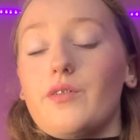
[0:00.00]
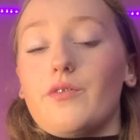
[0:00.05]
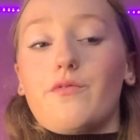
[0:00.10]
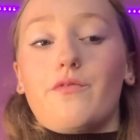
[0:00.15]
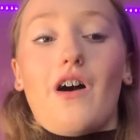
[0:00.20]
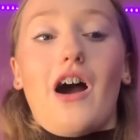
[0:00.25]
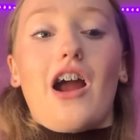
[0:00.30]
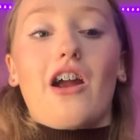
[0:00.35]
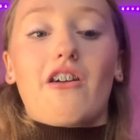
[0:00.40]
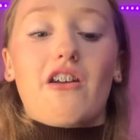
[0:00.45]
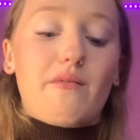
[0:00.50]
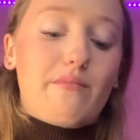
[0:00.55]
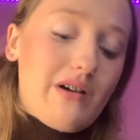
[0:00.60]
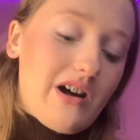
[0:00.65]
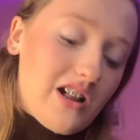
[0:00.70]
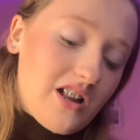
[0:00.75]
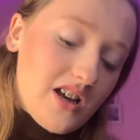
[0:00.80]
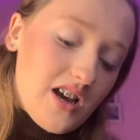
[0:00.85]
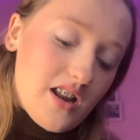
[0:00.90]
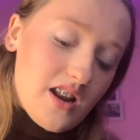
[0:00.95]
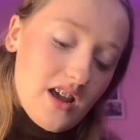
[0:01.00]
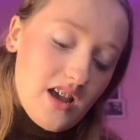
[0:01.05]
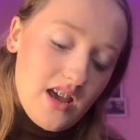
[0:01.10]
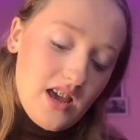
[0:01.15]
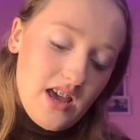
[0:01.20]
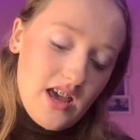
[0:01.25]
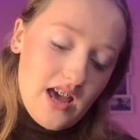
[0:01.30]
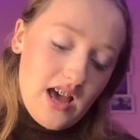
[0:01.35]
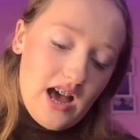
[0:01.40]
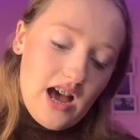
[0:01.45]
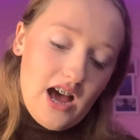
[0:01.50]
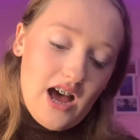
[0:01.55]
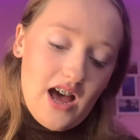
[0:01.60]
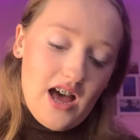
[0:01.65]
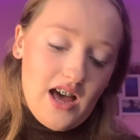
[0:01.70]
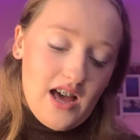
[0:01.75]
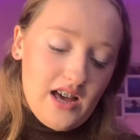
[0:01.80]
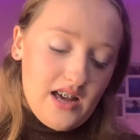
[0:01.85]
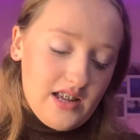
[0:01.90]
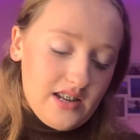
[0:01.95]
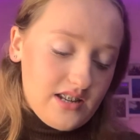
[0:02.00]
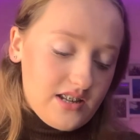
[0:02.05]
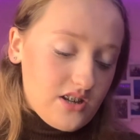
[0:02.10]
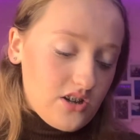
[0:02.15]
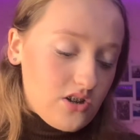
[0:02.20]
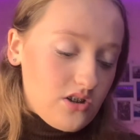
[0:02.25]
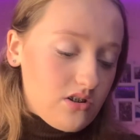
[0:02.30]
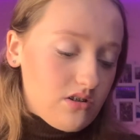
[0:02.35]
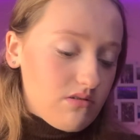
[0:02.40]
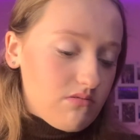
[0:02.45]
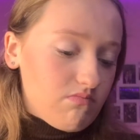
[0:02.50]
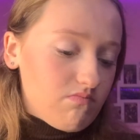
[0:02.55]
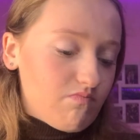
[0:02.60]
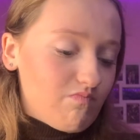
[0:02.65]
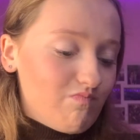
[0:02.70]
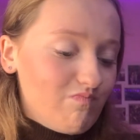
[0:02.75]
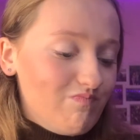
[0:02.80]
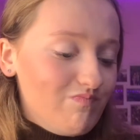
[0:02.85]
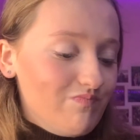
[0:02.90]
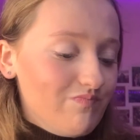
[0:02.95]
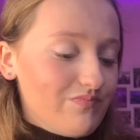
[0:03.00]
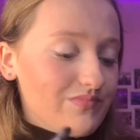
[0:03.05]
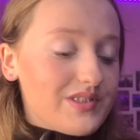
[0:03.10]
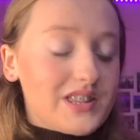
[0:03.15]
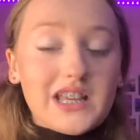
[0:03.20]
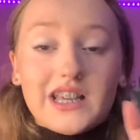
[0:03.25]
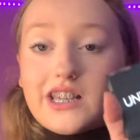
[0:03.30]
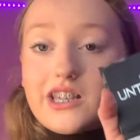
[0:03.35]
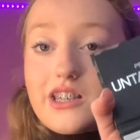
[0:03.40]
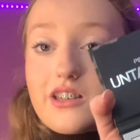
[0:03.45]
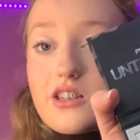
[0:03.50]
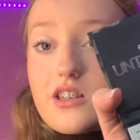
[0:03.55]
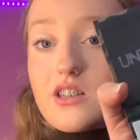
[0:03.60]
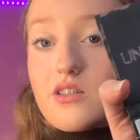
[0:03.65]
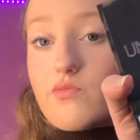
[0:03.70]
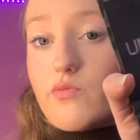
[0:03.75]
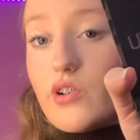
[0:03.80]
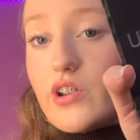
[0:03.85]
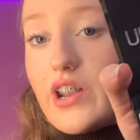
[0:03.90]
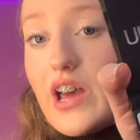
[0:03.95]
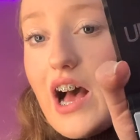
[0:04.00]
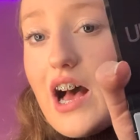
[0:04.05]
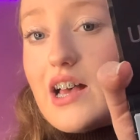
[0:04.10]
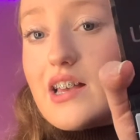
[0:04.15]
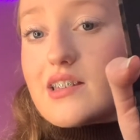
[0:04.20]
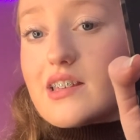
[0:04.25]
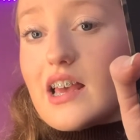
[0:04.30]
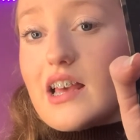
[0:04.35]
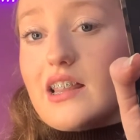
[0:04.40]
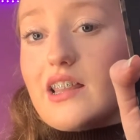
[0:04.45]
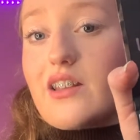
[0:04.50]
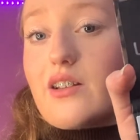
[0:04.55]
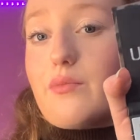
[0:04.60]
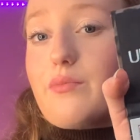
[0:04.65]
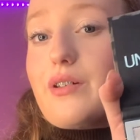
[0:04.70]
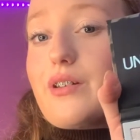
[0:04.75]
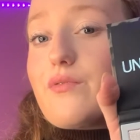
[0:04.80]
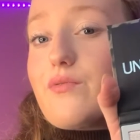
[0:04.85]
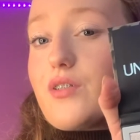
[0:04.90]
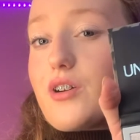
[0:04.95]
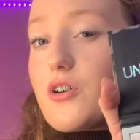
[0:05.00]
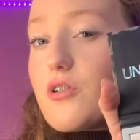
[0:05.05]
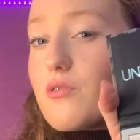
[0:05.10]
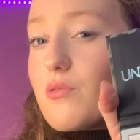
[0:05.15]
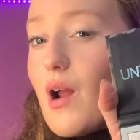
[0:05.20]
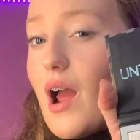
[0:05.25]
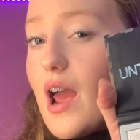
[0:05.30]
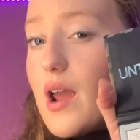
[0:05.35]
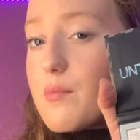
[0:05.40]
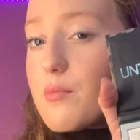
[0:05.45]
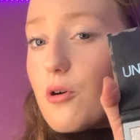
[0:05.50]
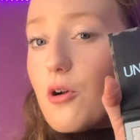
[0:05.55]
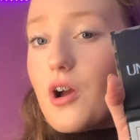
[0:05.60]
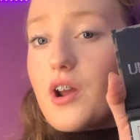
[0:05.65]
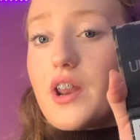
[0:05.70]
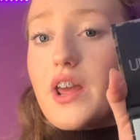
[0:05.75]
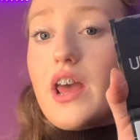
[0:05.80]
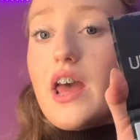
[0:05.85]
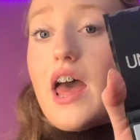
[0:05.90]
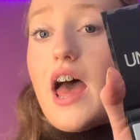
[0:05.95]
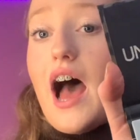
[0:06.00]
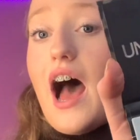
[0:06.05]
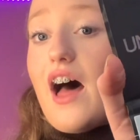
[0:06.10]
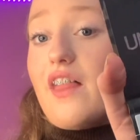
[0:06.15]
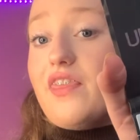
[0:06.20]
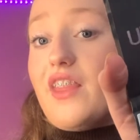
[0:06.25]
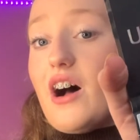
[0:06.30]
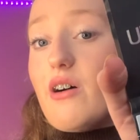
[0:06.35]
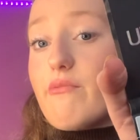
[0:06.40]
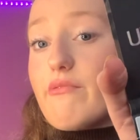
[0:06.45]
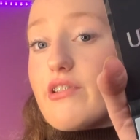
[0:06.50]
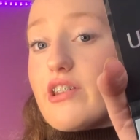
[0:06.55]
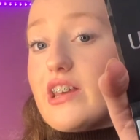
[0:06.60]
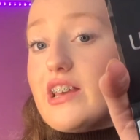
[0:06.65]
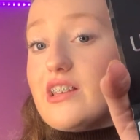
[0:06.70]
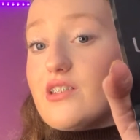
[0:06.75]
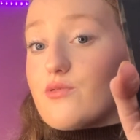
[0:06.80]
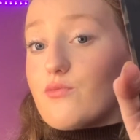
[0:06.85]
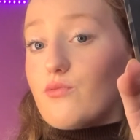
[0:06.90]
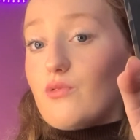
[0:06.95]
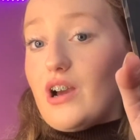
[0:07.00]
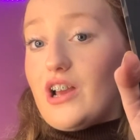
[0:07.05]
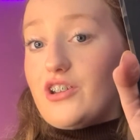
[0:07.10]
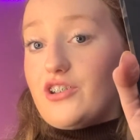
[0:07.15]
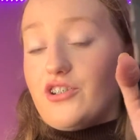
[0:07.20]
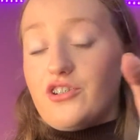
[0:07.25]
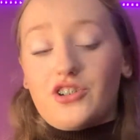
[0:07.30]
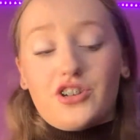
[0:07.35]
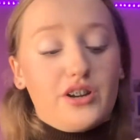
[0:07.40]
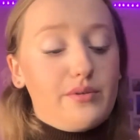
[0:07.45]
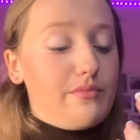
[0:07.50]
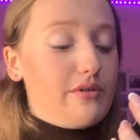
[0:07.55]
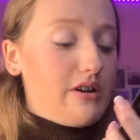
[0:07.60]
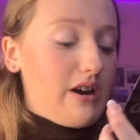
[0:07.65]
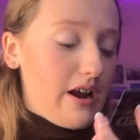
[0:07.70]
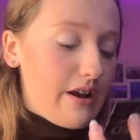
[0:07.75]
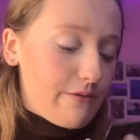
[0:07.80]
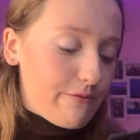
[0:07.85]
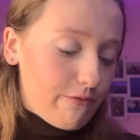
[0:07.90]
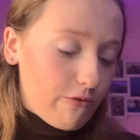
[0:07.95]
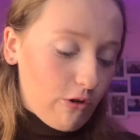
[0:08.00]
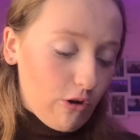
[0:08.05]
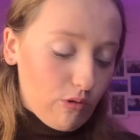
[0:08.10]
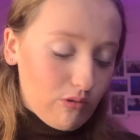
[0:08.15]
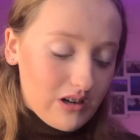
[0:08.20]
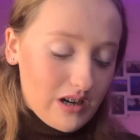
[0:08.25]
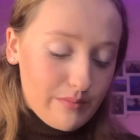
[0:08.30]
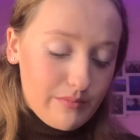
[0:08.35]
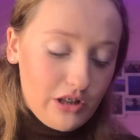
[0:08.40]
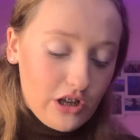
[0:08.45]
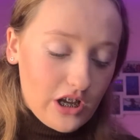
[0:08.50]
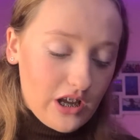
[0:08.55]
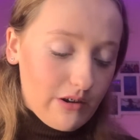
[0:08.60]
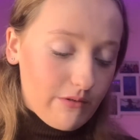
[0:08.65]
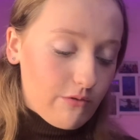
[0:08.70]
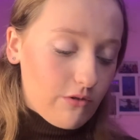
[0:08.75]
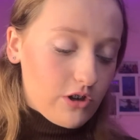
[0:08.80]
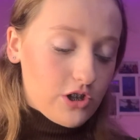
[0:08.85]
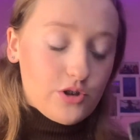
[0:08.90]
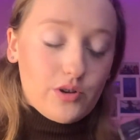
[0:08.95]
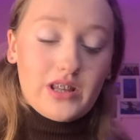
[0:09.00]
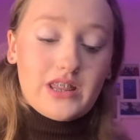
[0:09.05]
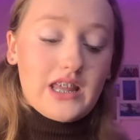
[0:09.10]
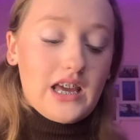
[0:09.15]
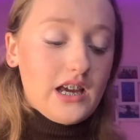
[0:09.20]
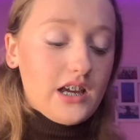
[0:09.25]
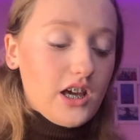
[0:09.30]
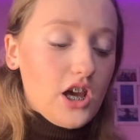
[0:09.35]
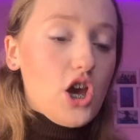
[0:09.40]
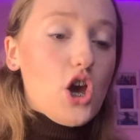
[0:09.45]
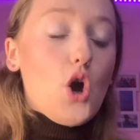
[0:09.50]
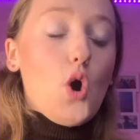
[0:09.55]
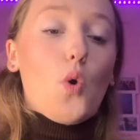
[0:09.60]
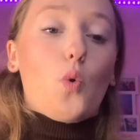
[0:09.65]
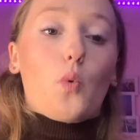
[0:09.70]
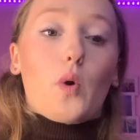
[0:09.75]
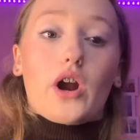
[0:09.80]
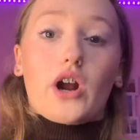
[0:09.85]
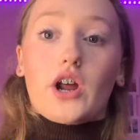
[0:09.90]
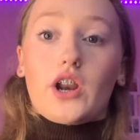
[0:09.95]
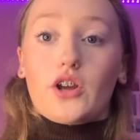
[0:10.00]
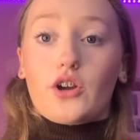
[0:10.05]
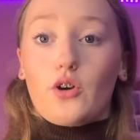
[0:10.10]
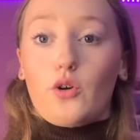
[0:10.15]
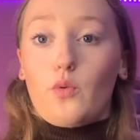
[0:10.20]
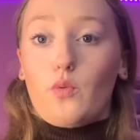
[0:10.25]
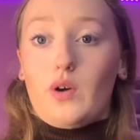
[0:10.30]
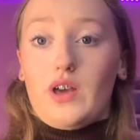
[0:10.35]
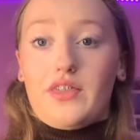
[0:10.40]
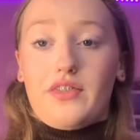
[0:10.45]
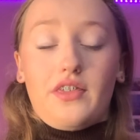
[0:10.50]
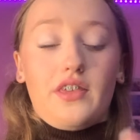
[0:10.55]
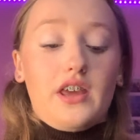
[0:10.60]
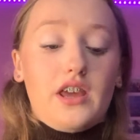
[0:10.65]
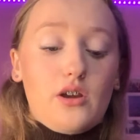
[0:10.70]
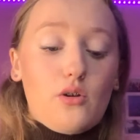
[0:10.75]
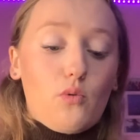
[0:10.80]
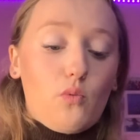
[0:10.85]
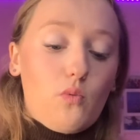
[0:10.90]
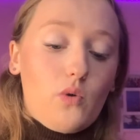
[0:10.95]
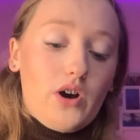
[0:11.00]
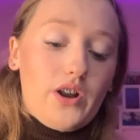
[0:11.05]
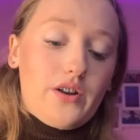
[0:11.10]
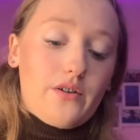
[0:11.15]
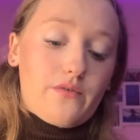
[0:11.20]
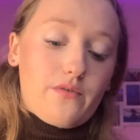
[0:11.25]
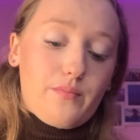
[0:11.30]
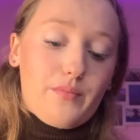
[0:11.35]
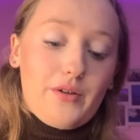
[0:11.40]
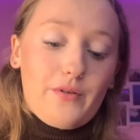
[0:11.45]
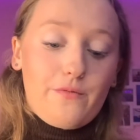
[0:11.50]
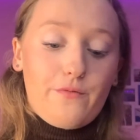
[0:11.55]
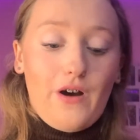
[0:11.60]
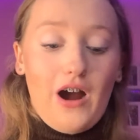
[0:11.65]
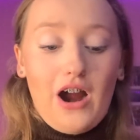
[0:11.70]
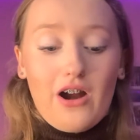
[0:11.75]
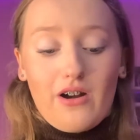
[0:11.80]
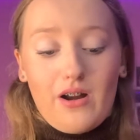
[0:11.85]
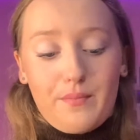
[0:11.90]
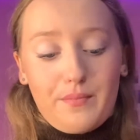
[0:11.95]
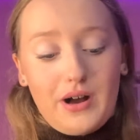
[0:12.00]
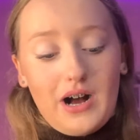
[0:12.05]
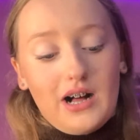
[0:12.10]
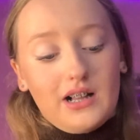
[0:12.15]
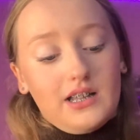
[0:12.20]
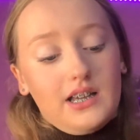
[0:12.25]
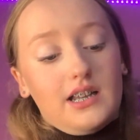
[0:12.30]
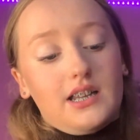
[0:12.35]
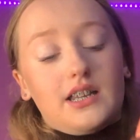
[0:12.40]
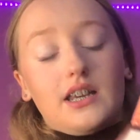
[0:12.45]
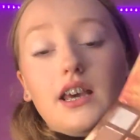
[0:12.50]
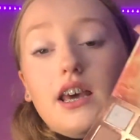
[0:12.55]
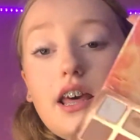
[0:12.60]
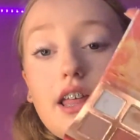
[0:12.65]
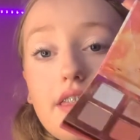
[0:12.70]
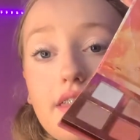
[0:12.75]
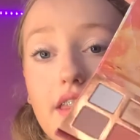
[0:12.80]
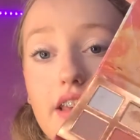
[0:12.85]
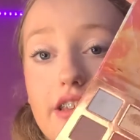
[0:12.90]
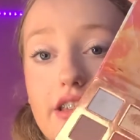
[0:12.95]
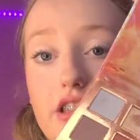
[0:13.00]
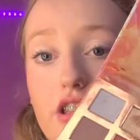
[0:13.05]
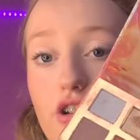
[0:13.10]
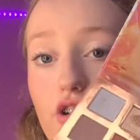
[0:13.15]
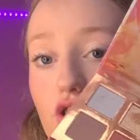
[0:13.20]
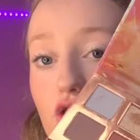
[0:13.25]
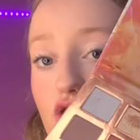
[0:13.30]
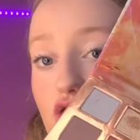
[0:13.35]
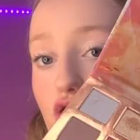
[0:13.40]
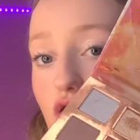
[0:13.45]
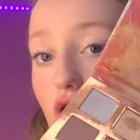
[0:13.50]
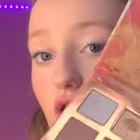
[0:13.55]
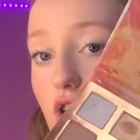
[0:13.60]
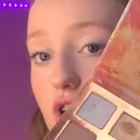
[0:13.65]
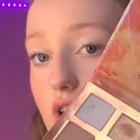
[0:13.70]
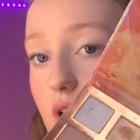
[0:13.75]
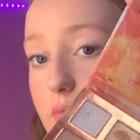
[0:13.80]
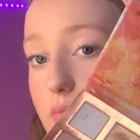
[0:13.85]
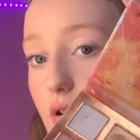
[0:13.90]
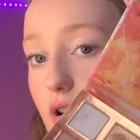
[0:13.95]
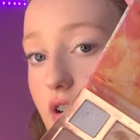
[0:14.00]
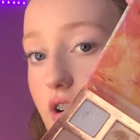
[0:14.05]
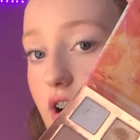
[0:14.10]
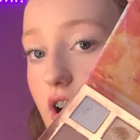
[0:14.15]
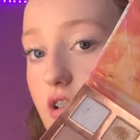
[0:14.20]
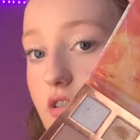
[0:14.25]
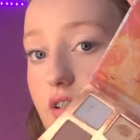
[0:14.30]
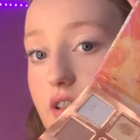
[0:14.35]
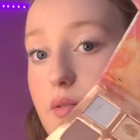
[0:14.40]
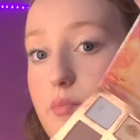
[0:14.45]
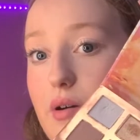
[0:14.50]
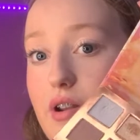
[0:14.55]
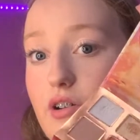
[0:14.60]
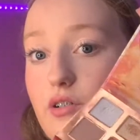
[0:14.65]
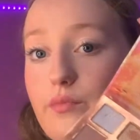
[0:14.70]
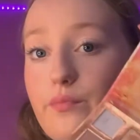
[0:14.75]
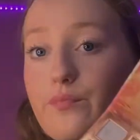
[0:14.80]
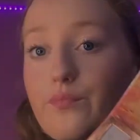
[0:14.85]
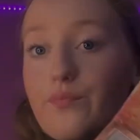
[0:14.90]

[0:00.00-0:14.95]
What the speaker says: Fiery palette. And this one has a little bit of a grey brown, and that one is way too shimmery for what I'm looking for. So I think we're going to go with the one from the Fiery palette, this little chocolate brown colour in the middle.